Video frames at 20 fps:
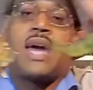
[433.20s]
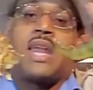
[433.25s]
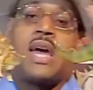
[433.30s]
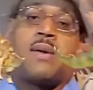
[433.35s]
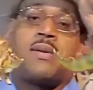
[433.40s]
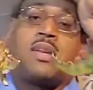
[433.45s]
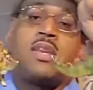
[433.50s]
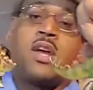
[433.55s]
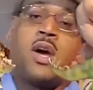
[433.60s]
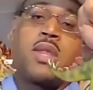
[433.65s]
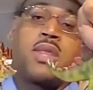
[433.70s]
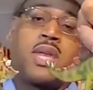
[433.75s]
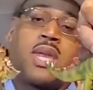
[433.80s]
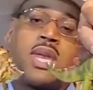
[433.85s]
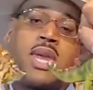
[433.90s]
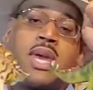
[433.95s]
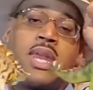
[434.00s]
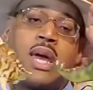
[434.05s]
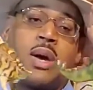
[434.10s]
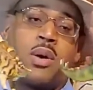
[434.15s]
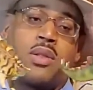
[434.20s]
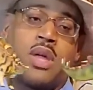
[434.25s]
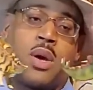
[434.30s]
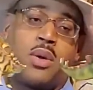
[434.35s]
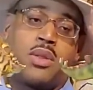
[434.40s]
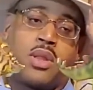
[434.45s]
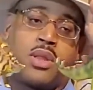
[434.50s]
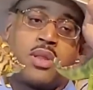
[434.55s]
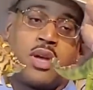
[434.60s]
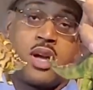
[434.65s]
and I, you know, as a kid, I was
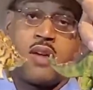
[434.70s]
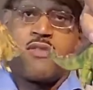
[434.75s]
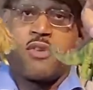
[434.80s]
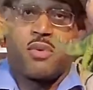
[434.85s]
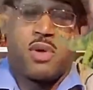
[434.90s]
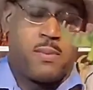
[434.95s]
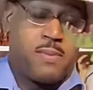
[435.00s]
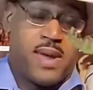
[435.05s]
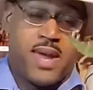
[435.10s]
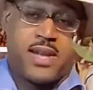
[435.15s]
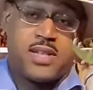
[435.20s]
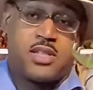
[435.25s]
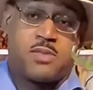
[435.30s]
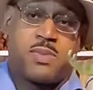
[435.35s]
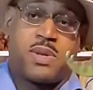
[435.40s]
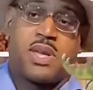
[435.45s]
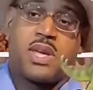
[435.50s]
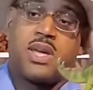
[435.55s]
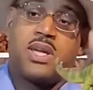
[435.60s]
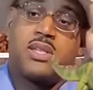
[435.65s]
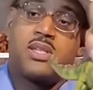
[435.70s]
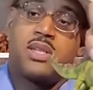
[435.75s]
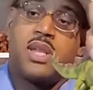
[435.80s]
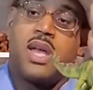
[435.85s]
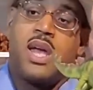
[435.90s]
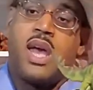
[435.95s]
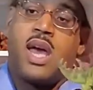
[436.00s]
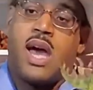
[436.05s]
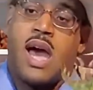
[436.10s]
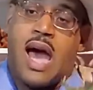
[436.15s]
always a sucker for repaints because
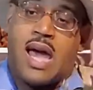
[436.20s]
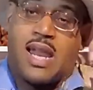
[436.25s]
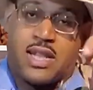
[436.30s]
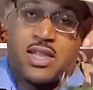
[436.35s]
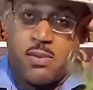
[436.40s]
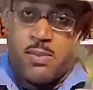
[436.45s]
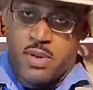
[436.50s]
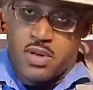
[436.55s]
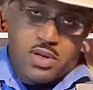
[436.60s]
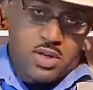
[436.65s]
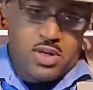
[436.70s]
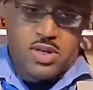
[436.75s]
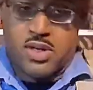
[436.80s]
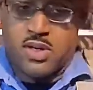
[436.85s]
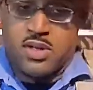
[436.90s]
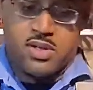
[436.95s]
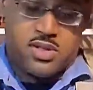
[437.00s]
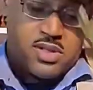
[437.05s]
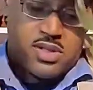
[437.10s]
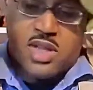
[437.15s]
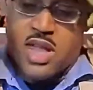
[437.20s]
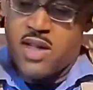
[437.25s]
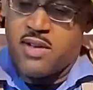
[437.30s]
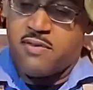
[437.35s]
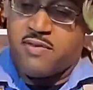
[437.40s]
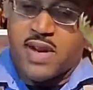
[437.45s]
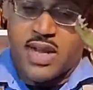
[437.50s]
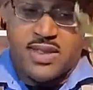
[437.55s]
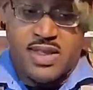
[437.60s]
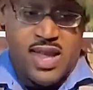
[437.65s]
I like to build herds and stuff,
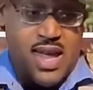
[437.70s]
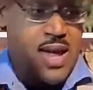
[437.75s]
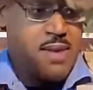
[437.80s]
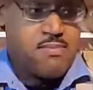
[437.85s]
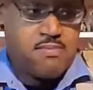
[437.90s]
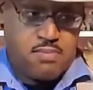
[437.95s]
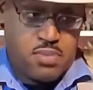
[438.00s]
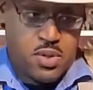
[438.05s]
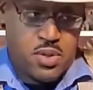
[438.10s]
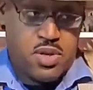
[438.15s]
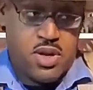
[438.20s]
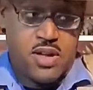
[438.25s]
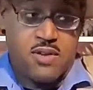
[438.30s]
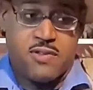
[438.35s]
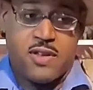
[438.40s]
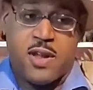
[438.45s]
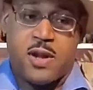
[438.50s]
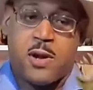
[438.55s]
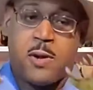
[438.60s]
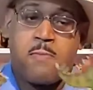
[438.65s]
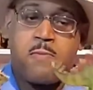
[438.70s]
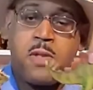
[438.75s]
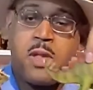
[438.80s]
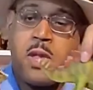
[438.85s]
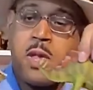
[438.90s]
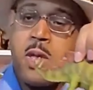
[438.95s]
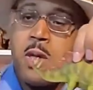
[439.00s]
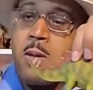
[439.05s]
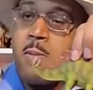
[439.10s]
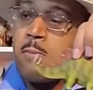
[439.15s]
and I think I pulled it off here.
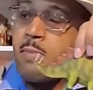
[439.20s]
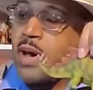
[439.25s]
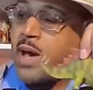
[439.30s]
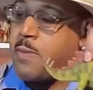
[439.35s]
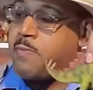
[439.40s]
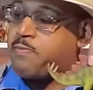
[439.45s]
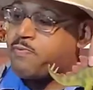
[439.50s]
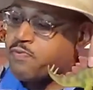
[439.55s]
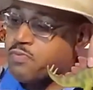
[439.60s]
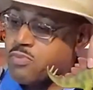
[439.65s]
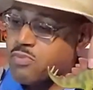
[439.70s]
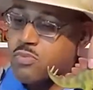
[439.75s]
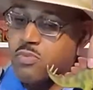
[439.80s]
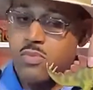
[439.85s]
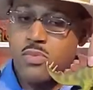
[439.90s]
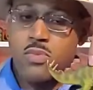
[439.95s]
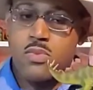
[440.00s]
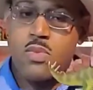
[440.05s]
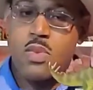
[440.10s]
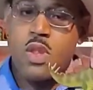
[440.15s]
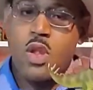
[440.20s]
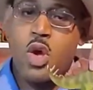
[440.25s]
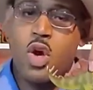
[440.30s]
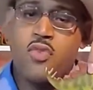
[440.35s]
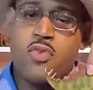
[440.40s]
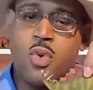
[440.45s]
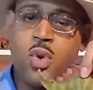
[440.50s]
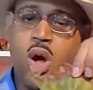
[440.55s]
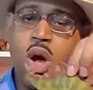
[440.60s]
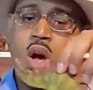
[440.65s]
But
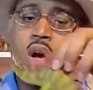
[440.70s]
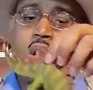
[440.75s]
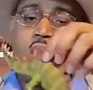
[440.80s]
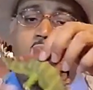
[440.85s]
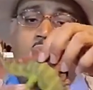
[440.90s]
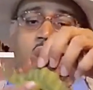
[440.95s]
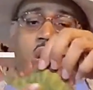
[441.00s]
overall,